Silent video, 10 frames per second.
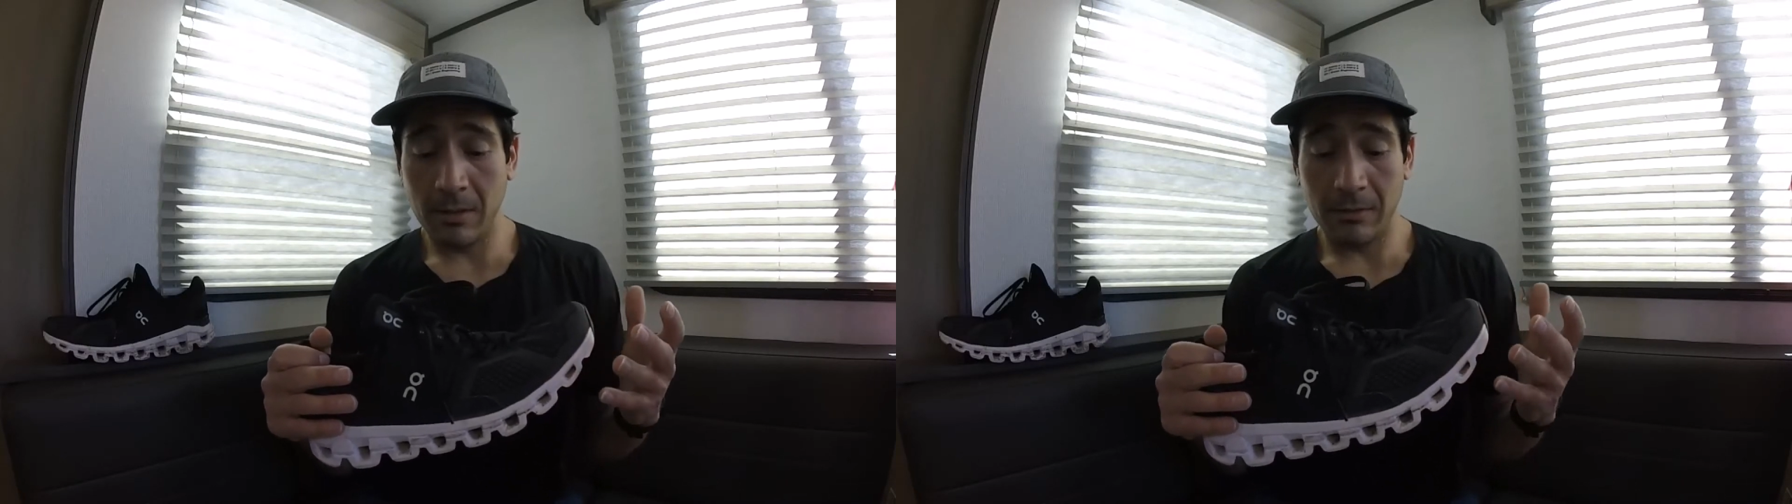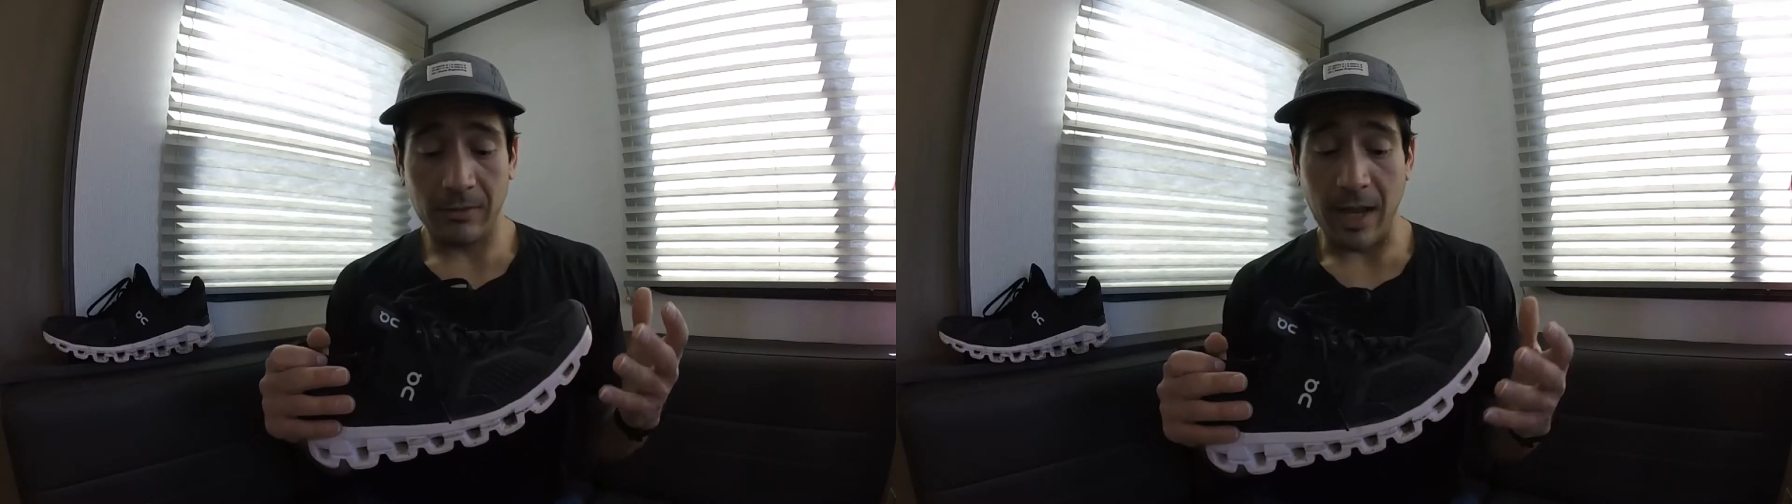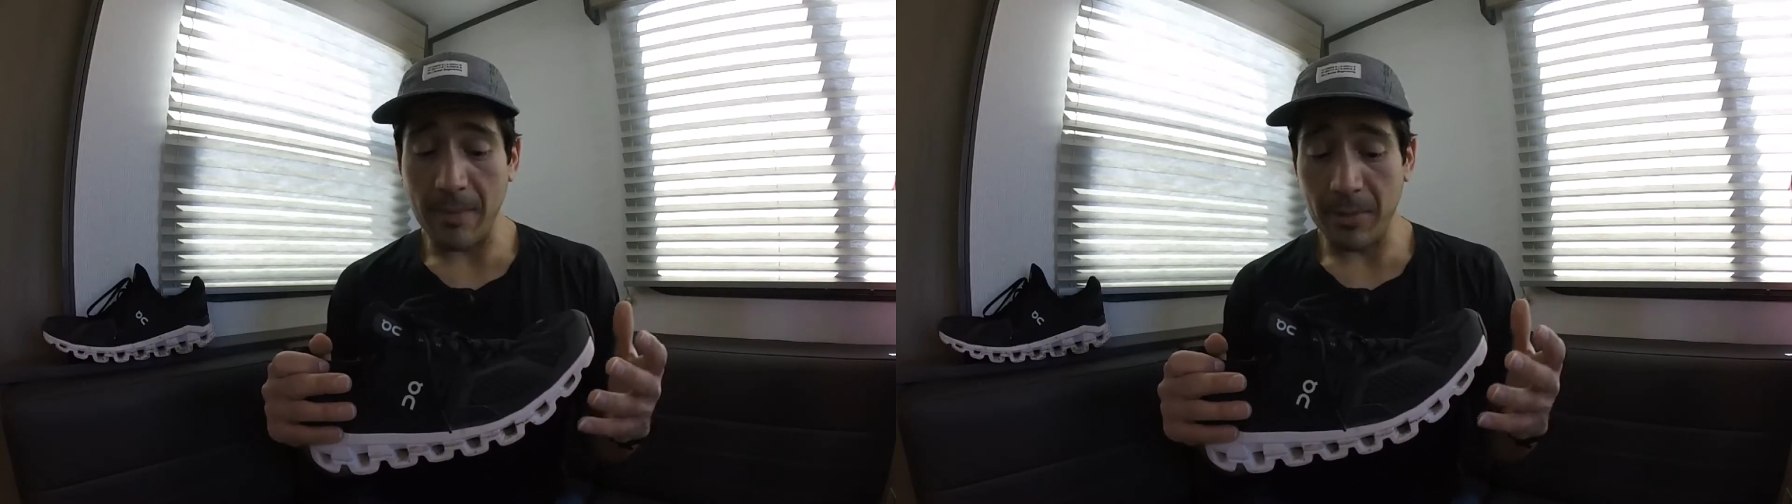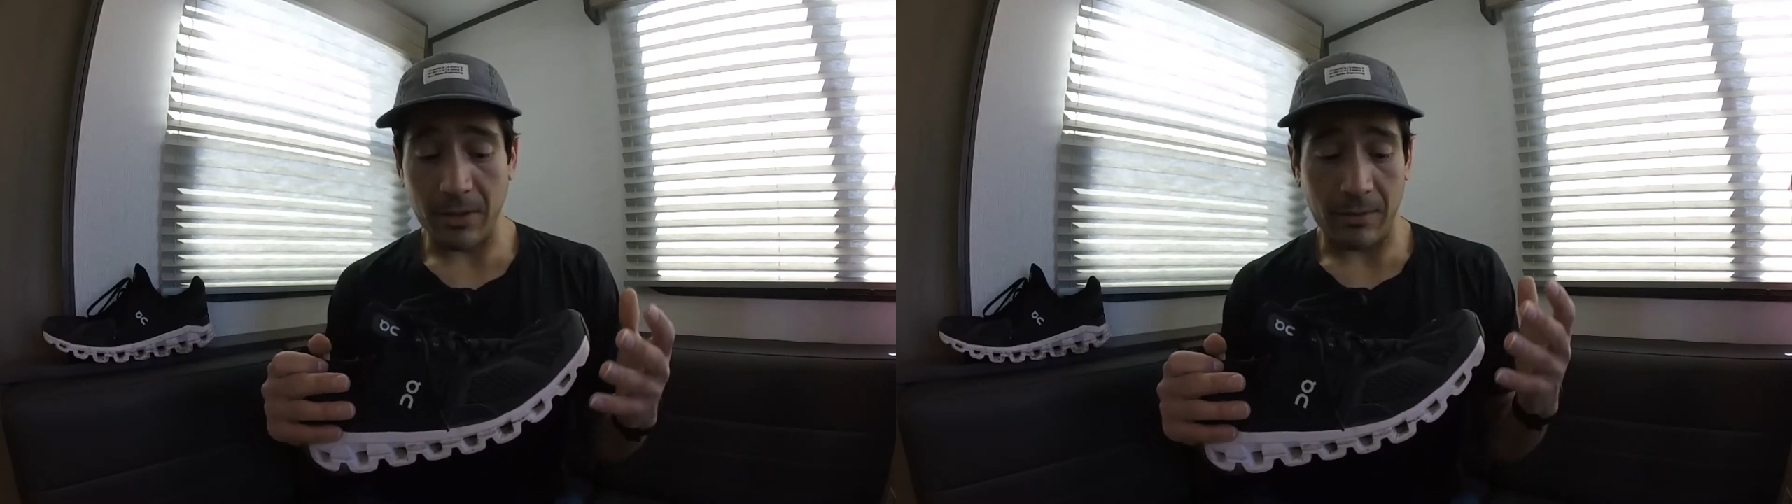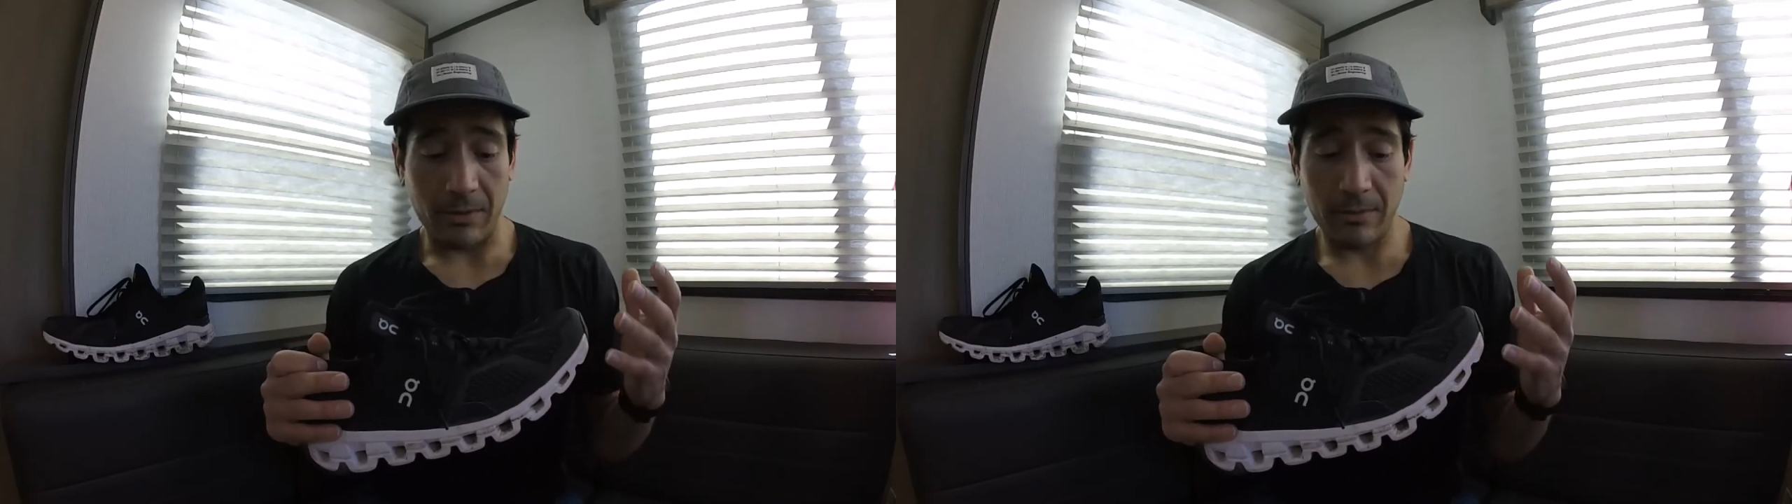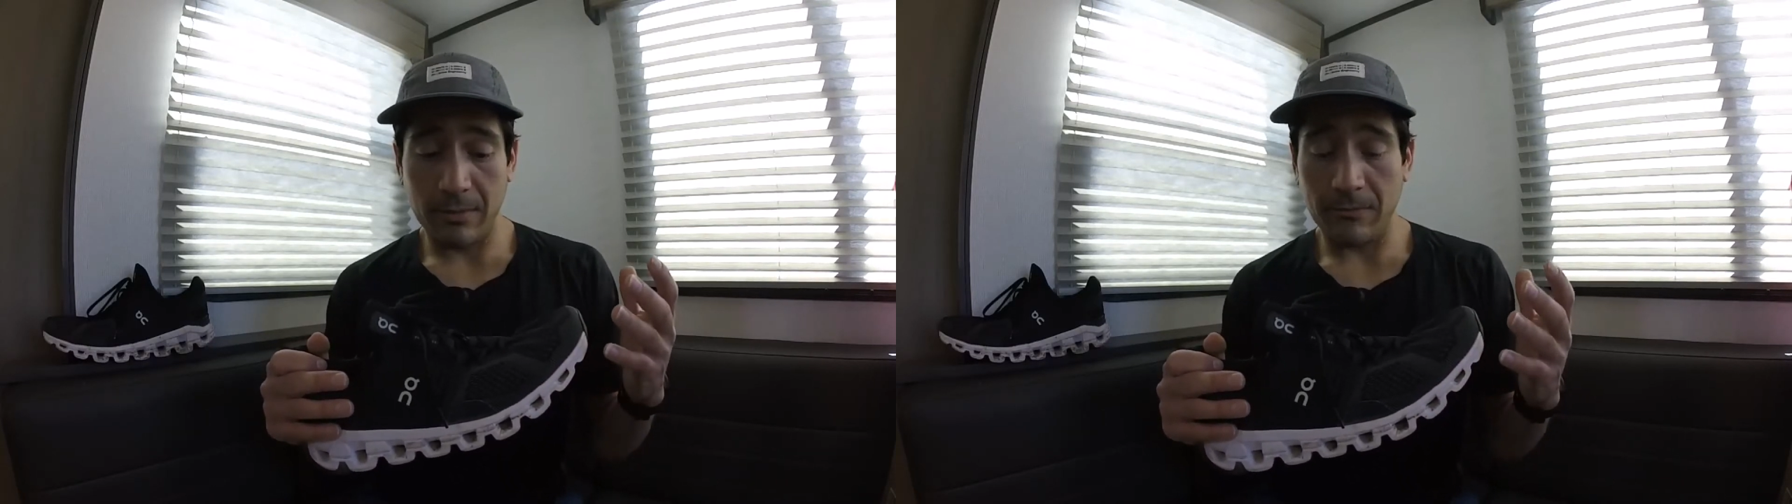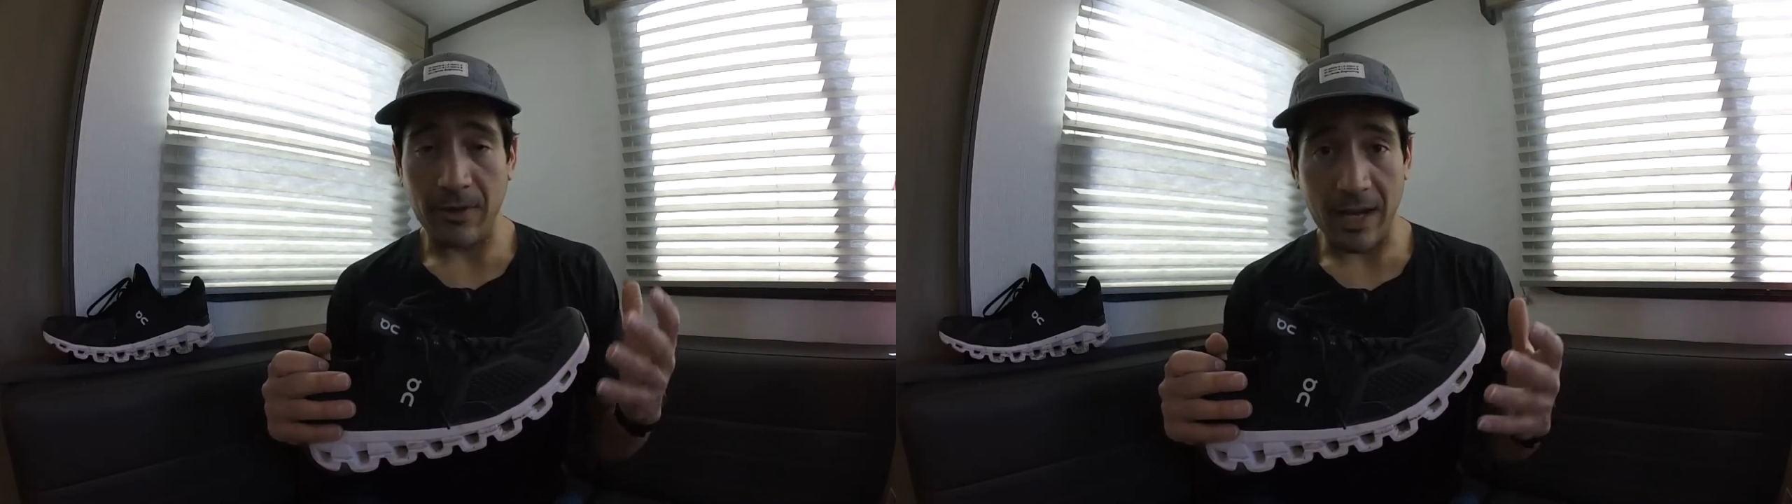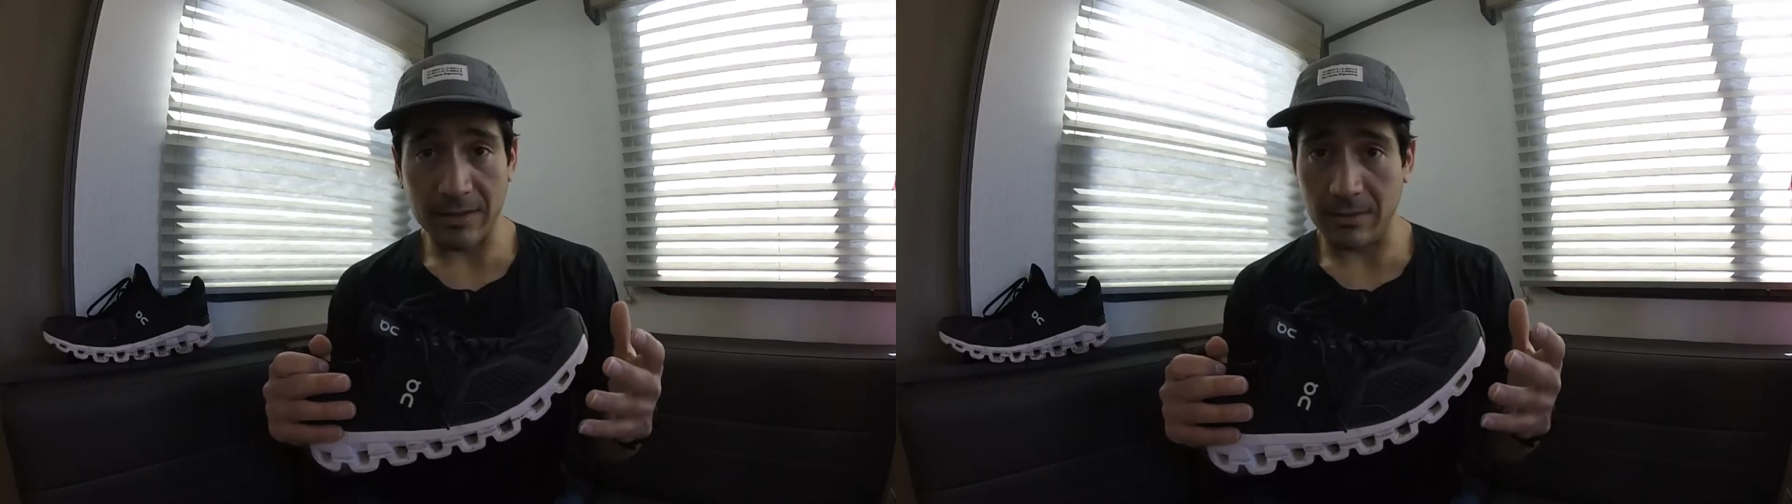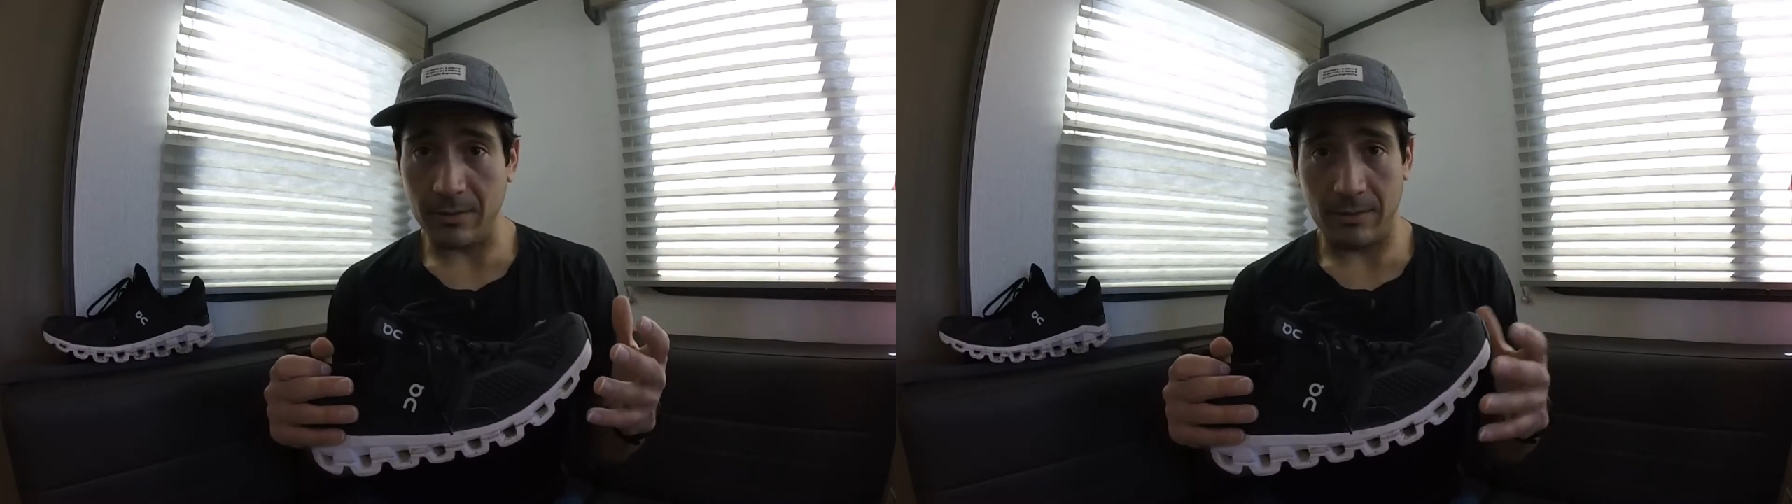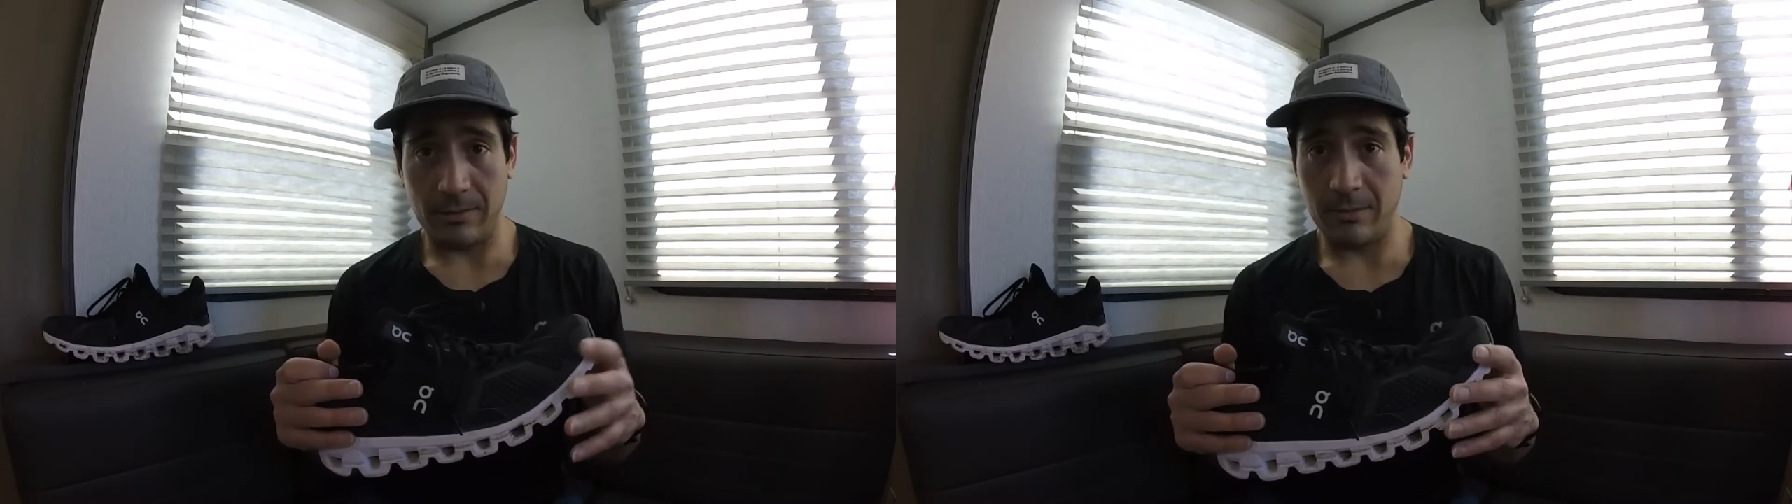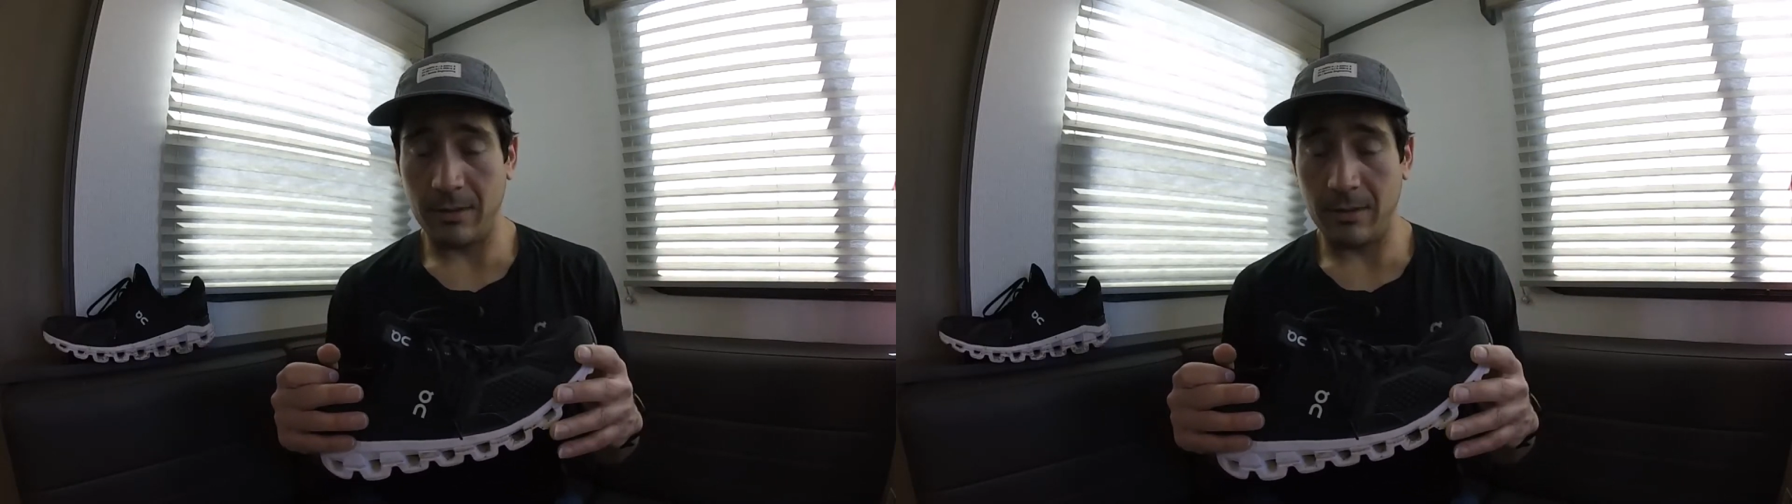snappier, faster,